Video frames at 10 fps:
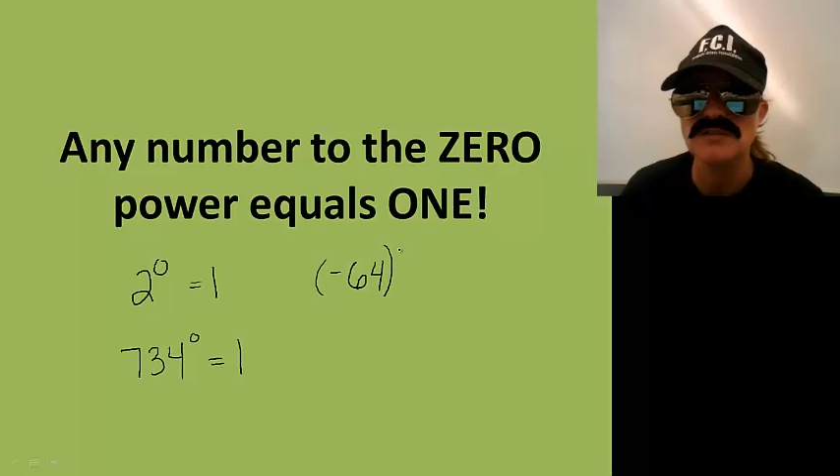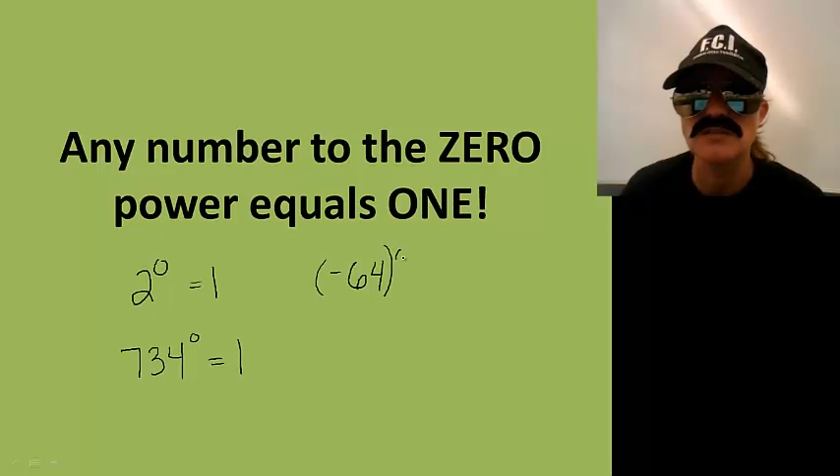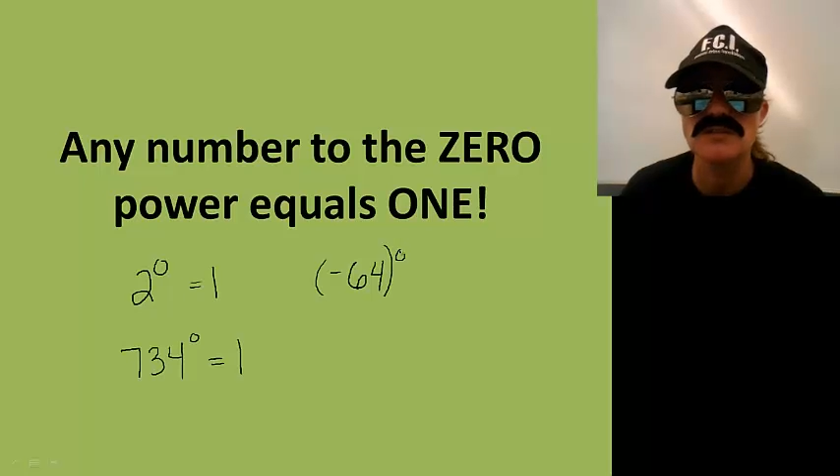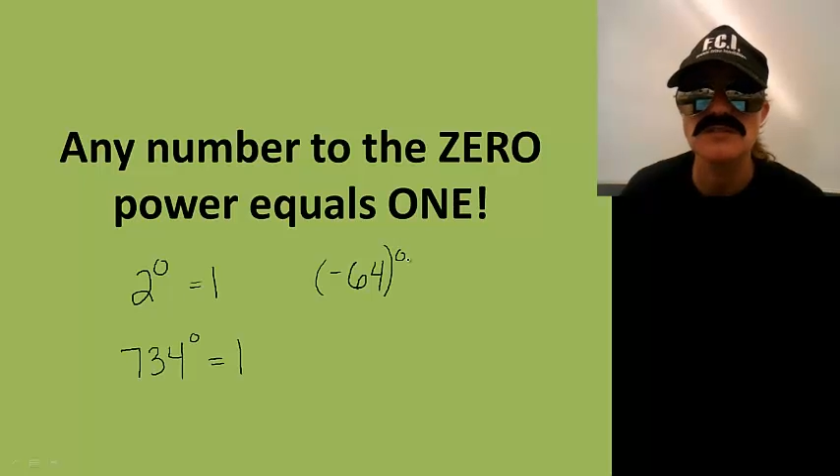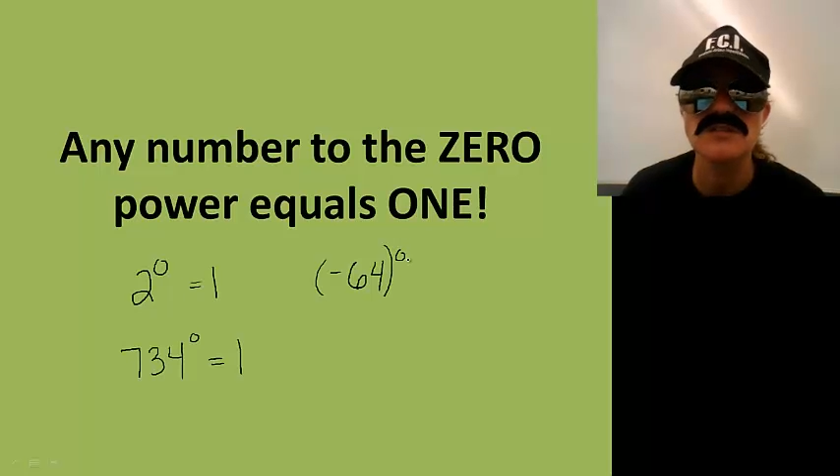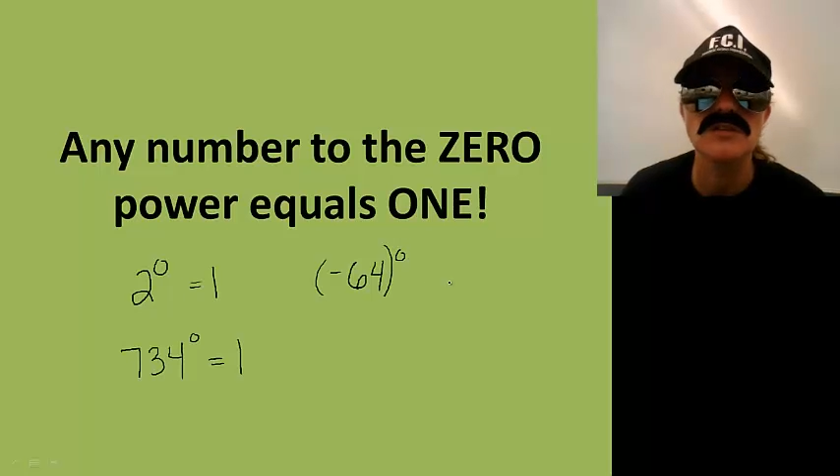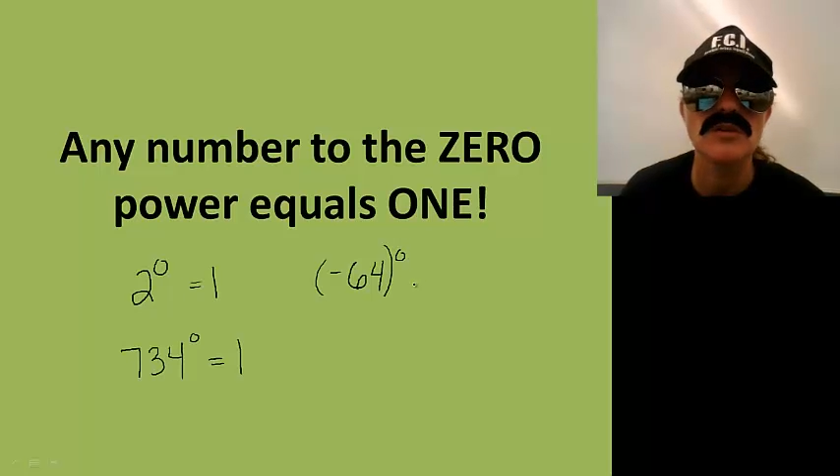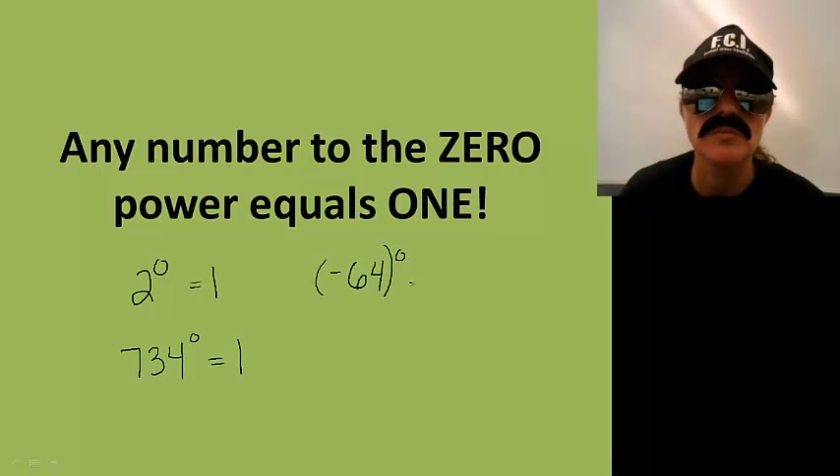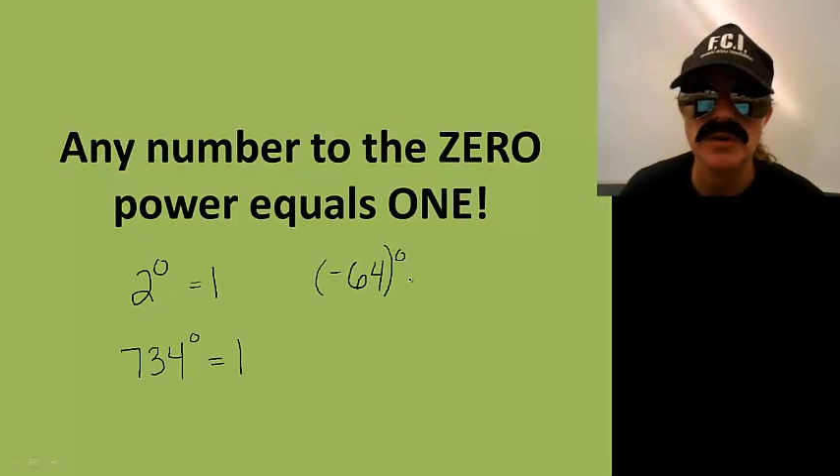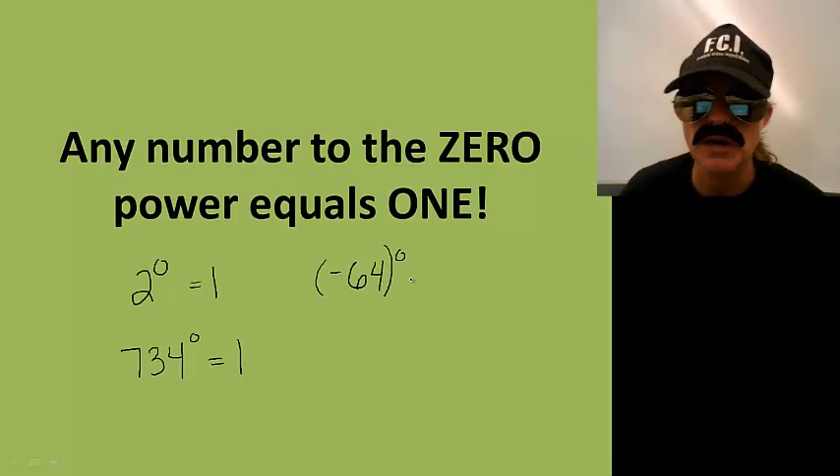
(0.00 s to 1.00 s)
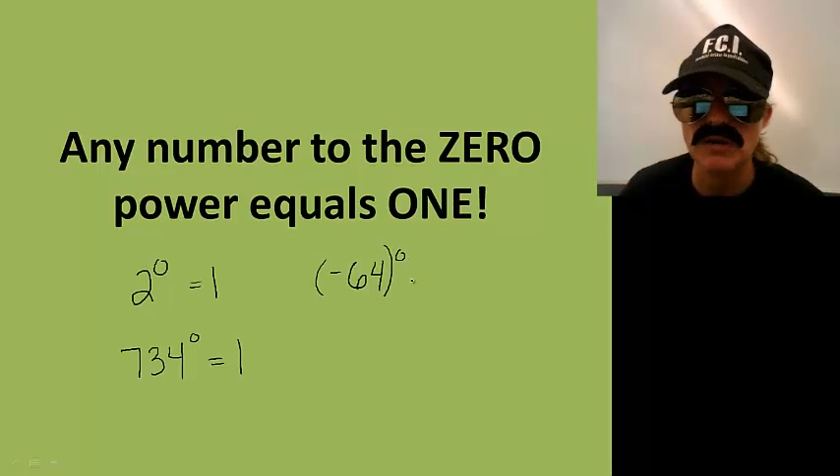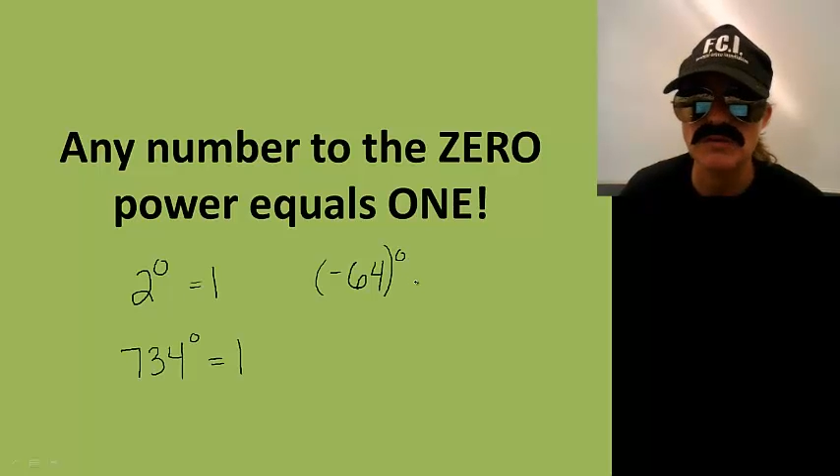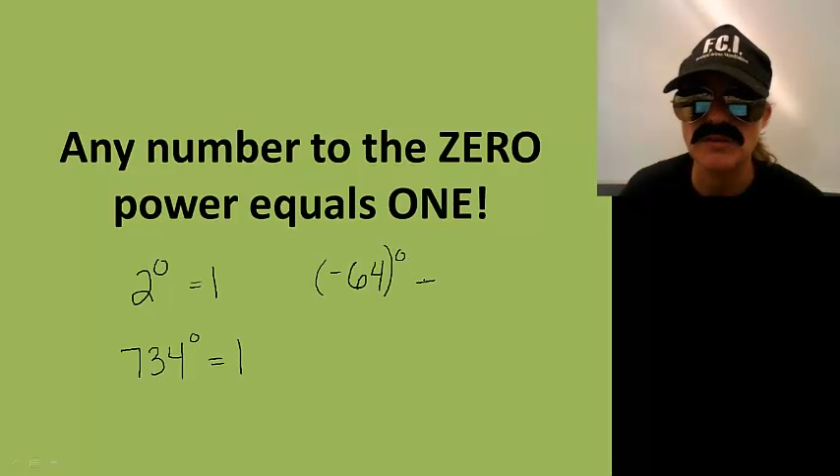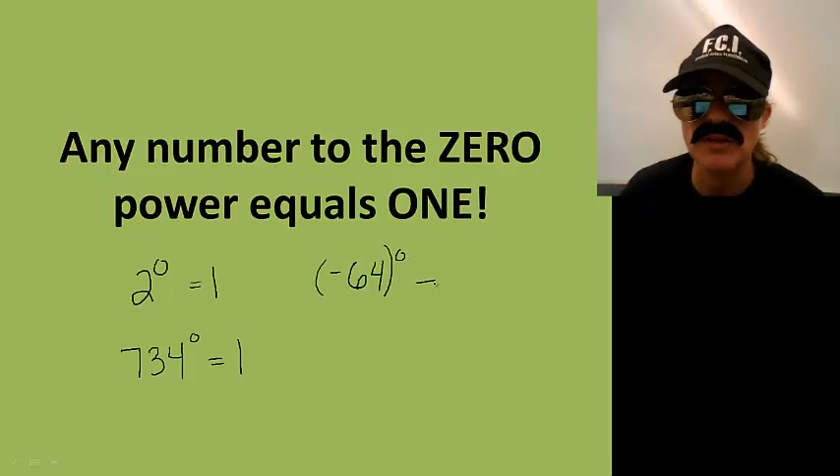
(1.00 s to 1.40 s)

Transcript: to the 0 power,